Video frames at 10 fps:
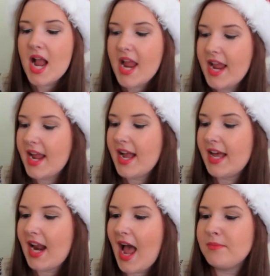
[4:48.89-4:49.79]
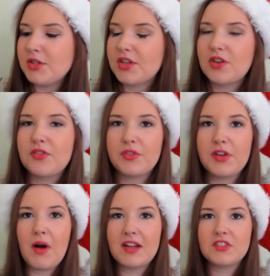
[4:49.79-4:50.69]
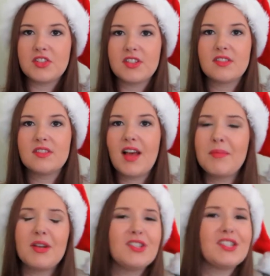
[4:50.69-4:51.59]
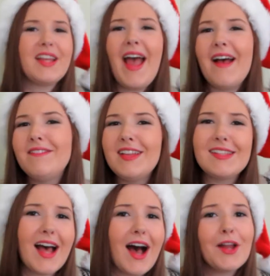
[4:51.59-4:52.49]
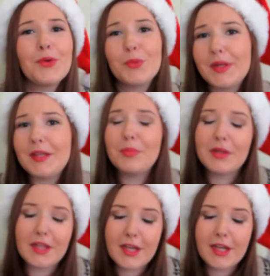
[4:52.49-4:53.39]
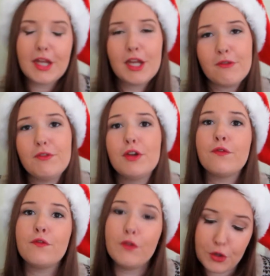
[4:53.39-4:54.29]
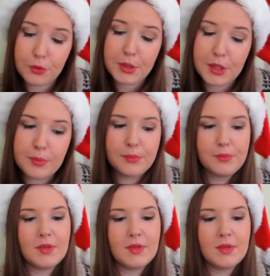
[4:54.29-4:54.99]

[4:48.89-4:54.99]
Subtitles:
and I'm just gonna rewatch this. I'm gonna just have this on replay, if you feel me.